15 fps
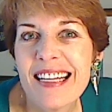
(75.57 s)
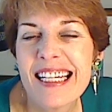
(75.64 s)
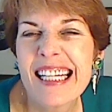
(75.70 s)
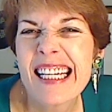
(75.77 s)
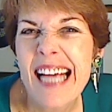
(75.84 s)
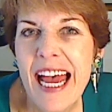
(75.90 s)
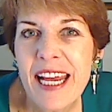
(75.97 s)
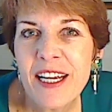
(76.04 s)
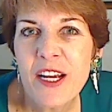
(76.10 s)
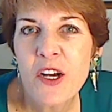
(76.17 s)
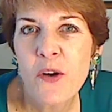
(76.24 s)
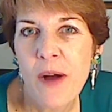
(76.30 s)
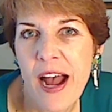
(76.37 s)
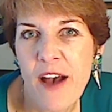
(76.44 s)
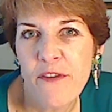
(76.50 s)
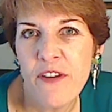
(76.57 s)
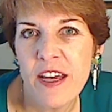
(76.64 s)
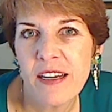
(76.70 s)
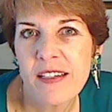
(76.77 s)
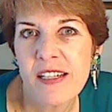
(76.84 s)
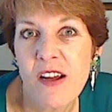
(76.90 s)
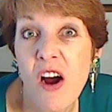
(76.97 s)

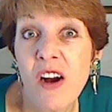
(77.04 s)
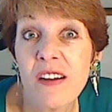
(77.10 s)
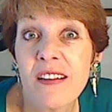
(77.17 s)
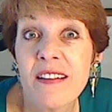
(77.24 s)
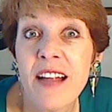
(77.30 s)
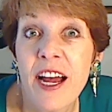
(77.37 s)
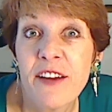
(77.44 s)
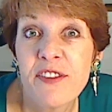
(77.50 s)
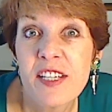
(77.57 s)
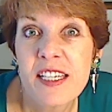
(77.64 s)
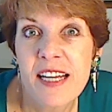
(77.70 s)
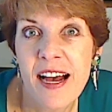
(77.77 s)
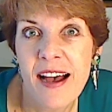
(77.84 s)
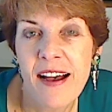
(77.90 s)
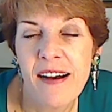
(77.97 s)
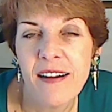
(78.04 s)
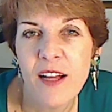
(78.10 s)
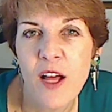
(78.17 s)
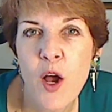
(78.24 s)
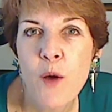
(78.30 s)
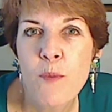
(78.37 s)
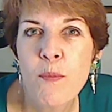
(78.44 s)
Psychographics are
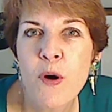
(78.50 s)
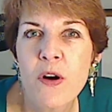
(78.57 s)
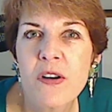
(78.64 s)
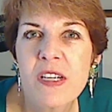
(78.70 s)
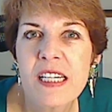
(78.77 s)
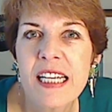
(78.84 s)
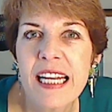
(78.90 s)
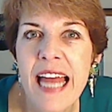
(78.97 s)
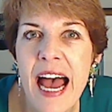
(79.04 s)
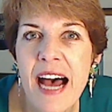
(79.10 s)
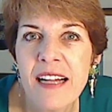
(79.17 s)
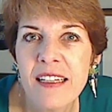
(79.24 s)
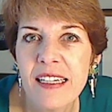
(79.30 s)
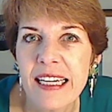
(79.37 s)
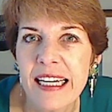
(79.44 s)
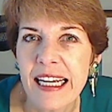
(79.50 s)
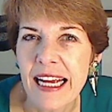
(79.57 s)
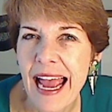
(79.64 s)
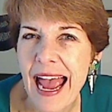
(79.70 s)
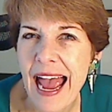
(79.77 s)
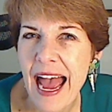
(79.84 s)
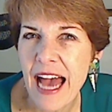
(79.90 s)
lifestyle,
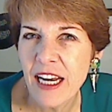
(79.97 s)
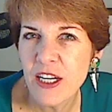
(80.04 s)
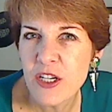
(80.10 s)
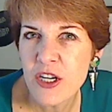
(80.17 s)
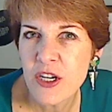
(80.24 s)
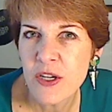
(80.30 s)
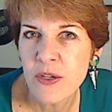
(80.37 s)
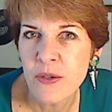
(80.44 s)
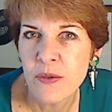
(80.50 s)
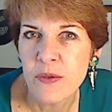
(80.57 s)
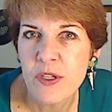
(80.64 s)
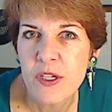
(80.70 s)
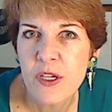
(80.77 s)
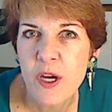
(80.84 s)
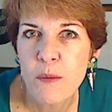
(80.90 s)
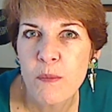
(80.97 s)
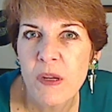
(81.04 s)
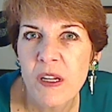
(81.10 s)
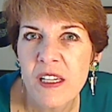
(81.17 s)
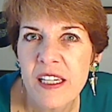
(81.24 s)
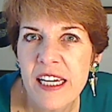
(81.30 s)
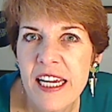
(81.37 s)
personality, attitudes,
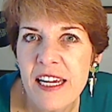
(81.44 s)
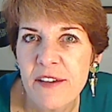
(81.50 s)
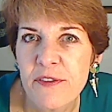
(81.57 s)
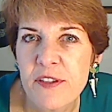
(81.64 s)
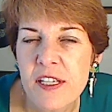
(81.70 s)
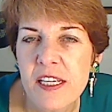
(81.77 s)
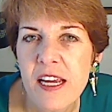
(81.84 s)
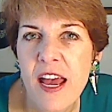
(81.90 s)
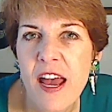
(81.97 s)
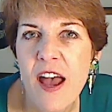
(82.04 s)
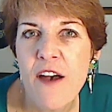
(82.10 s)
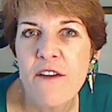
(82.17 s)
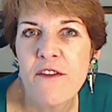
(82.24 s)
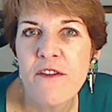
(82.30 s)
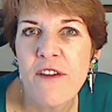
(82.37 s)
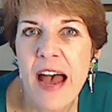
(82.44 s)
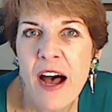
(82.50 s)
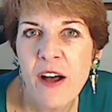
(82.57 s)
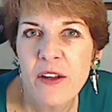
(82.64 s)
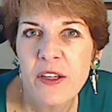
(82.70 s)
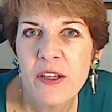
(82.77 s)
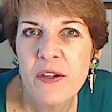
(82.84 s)
beliefs,
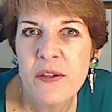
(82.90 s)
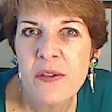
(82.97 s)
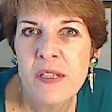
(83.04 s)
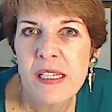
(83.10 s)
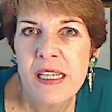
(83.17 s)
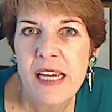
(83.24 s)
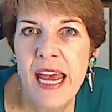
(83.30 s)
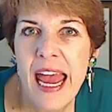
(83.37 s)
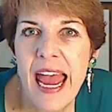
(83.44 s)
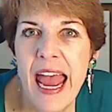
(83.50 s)
values,